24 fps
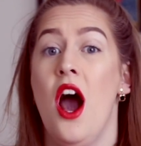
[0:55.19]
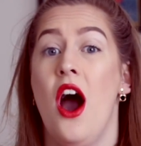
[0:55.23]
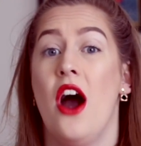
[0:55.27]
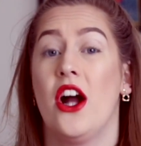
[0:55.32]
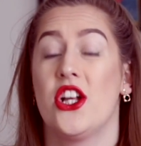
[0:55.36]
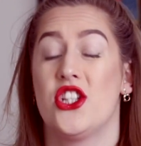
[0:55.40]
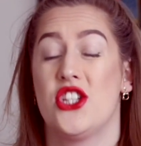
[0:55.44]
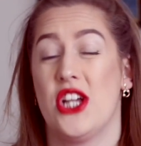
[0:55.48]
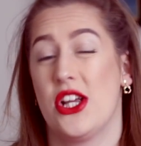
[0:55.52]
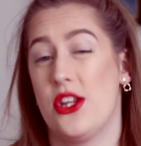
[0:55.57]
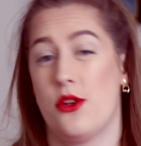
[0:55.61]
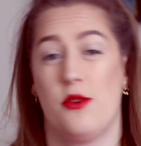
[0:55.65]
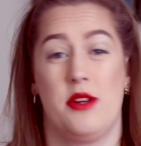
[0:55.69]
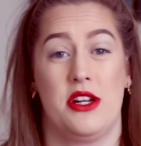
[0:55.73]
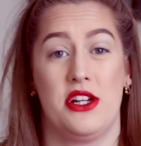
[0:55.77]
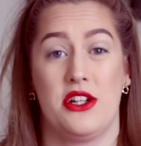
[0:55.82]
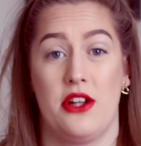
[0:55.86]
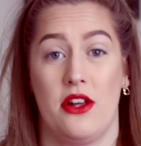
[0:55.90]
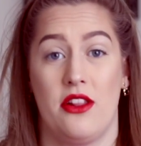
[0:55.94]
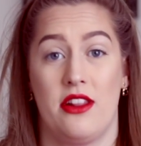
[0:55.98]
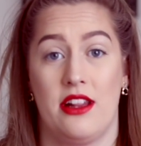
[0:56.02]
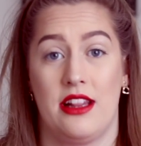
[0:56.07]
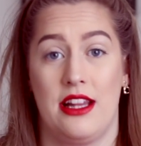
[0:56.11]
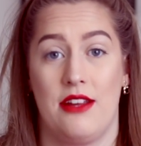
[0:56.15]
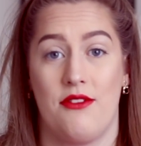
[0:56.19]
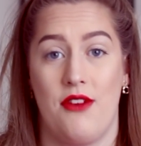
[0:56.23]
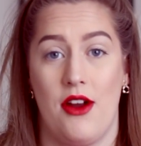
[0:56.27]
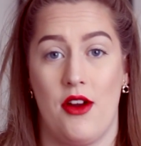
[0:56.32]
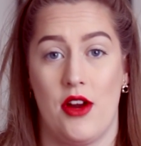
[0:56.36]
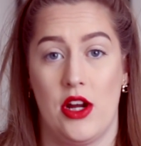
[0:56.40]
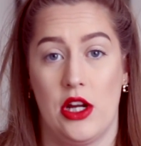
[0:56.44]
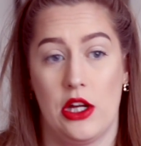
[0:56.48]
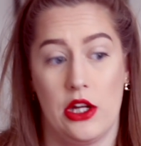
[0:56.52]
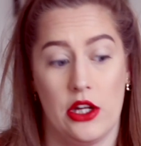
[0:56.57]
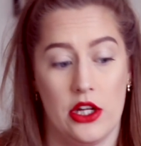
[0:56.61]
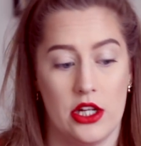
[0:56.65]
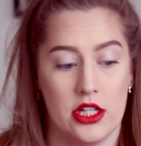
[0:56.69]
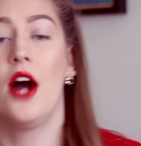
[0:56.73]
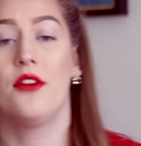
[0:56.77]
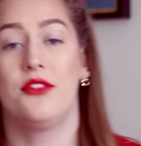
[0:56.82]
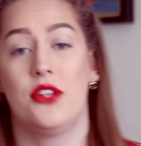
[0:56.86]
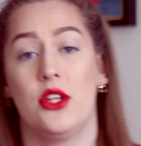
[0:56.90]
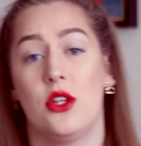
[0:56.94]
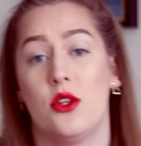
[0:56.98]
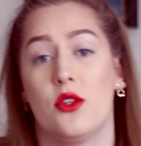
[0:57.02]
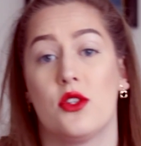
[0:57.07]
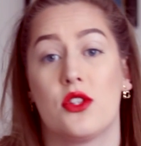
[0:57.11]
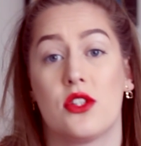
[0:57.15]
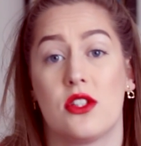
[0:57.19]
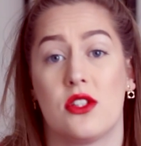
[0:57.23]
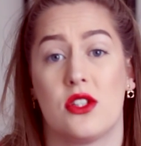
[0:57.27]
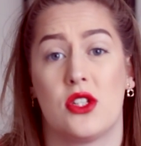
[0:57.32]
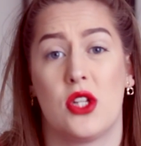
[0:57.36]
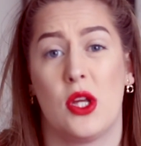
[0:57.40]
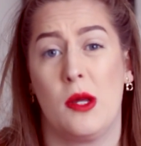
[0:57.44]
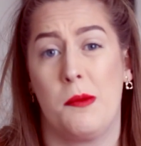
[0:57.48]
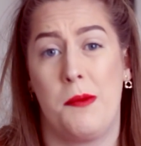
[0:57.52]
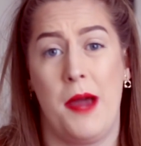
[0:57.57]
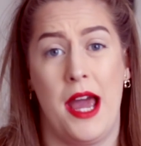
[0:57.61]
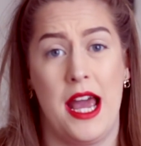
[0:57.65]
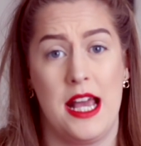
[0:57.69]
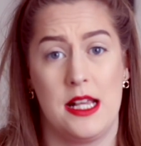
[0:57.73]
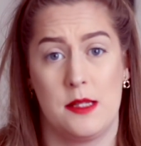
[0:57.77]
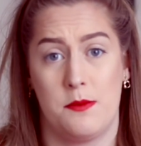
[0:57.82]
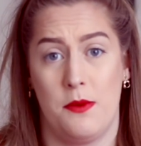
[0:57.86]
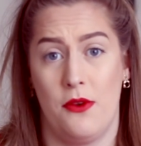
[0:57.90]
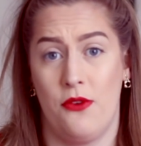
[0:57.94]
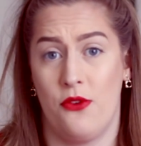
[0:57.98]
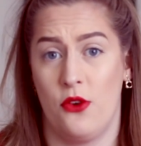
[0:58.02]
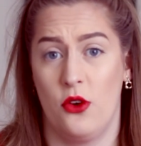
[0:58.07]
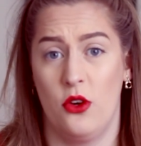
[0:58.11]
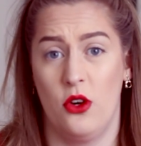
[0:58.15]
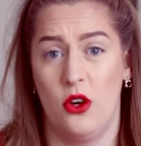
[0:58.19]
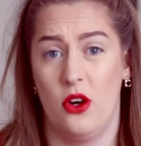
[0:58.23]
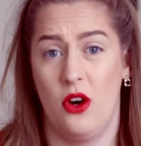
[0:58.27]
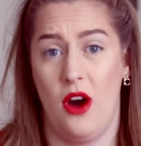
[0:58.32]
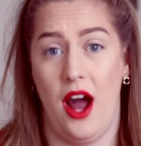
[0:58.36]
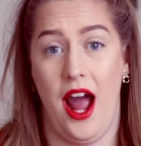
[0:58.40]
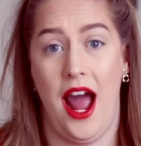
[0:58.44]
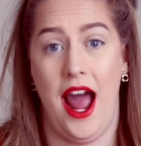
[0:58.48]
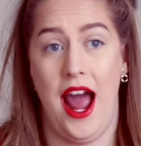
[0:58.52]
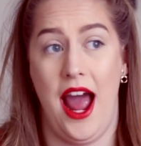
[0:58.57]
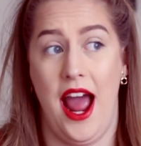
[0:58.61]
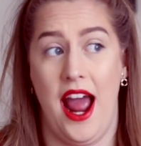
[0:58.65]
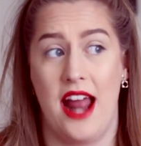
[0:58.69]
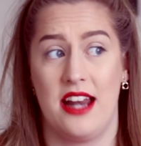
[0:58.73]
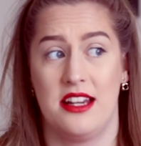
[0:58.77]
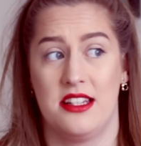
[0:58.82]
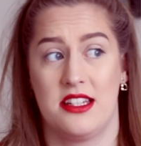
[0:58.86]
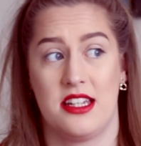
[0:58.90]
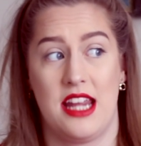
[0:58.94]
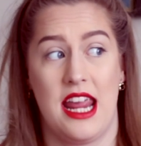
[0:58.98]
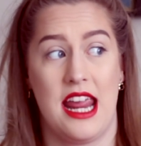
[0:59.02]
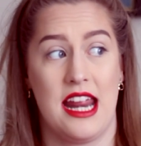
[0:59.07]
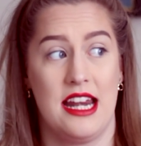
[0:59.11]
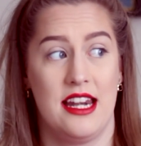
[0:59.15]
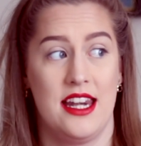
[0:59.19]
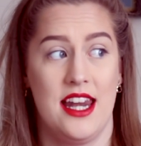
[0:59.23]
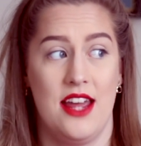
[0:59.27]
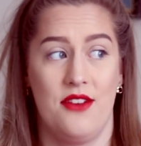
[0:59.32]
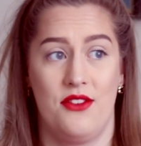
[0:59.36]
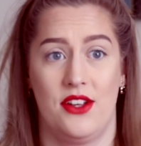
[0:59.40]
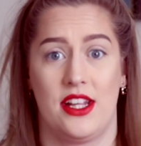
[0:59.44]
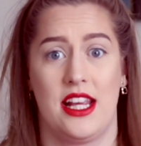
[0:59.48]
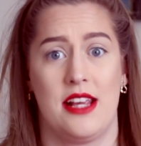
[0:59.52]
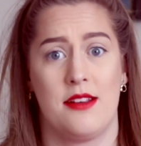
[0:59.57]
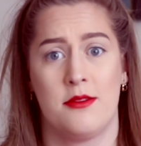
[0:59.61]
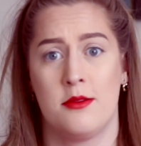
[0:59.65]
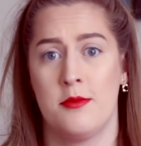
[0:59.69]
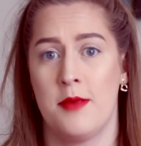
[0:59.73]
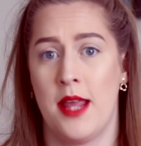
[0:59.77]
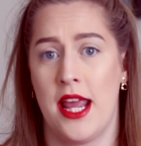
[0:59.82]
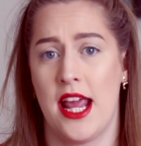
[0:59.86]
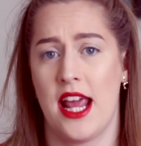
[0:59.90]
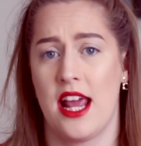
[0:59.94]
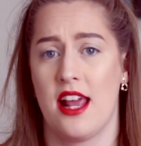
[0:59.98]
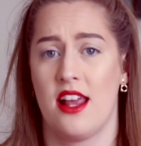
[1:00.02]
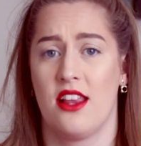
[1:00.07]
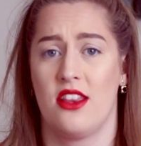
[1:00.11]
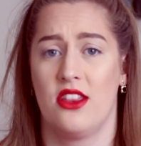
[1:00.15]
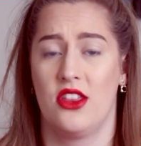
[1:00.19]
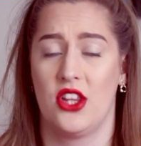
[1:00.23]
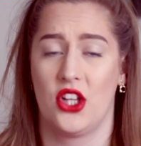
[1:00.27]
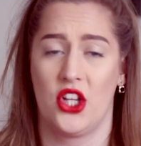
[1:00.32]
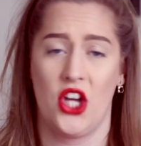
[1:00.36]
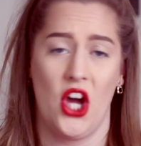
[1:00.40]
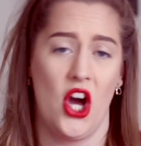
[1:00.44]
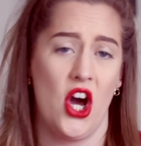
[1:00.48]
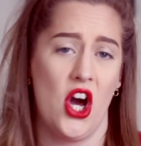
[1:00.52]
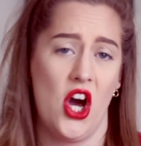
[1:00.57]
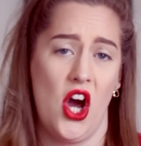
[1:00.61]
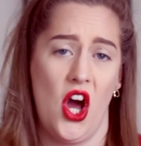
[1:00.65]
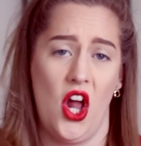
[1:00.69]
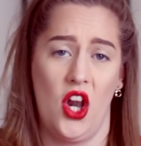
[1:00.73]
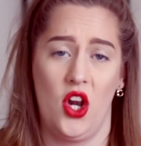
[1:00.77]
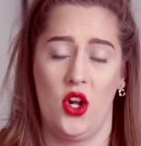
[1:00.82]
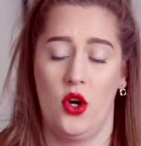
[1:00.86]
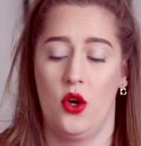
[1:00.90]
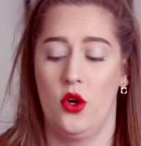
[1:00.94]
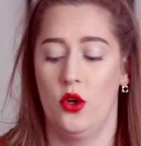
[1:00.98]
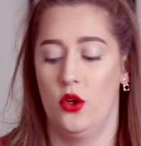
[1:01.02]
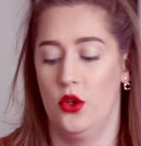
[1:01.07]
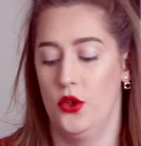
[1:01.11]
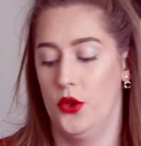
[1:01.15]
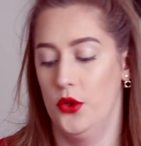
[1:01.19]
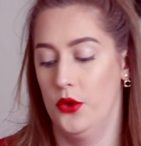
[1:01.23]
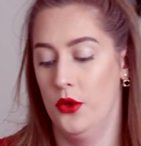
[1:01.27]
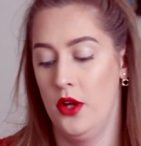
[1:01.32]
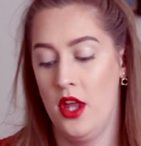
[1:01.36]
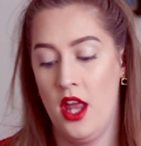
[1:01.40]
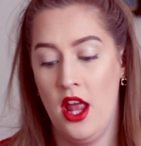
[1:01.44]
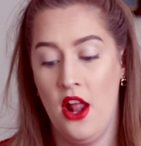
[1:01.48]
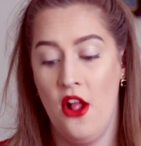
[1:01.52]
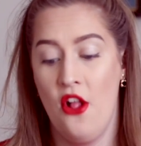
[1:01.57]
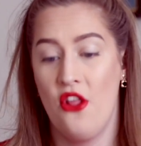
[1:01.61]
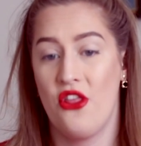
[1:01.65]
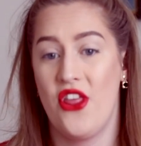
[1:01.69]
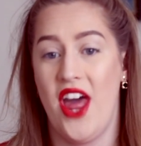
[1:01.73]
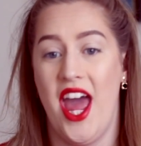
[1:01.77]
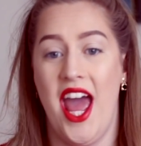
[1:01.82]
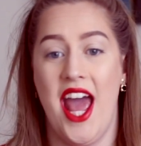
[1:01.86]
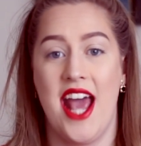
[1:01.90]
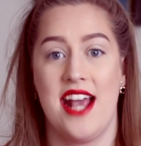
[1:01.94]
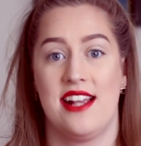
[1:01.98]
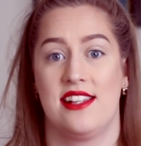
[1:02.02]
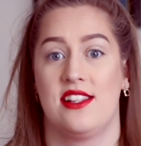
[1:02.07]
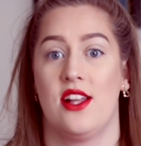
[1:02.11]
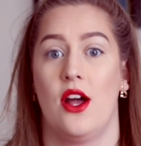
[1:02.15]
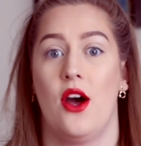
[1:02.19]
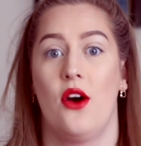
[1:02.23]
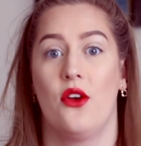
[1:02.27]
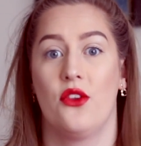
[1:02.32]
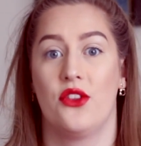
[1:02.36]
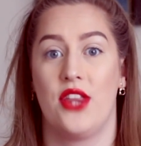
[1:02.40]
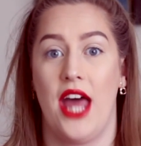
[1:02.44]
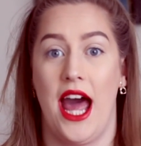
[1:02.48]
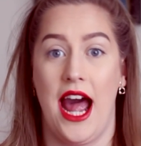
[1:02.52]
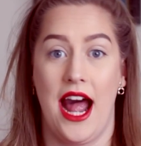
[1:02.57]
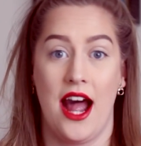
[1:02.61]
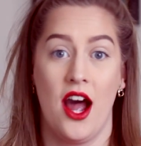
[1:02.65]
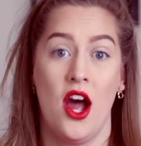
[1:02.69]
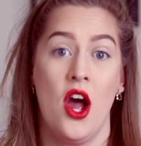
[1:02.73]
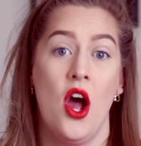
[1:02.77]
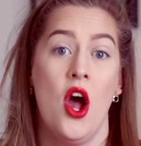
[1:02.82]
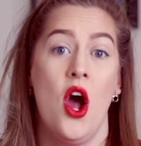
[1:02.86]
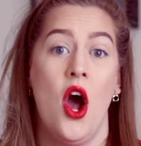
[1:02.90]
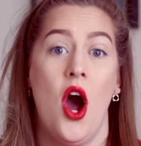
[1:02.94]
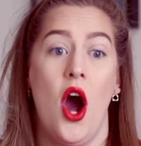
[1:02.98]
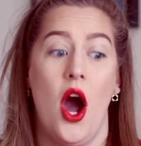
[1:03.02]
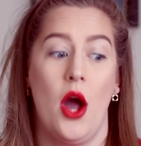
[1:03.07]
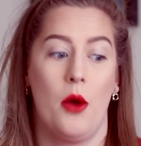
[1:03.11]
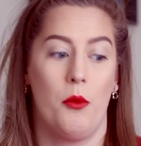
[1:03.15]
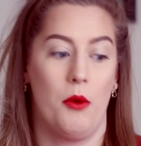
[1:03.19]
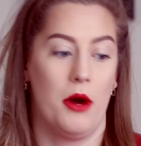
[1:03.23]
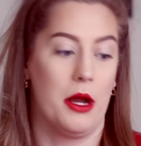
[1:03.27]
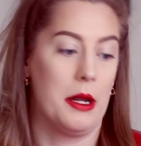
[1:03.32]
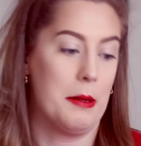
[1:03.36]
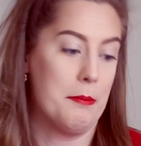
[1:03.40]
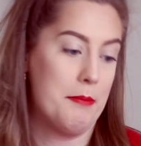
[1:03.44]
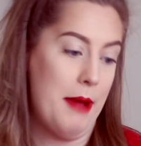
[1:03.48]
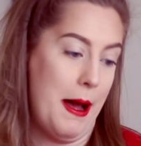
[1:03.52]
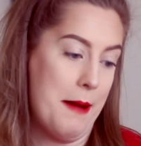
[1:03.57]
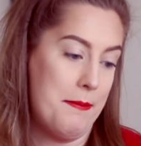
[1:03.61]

I genuinely don't think they're very good. I've used 2 pairs before and it never gives me the curl or the hairstyle that I want.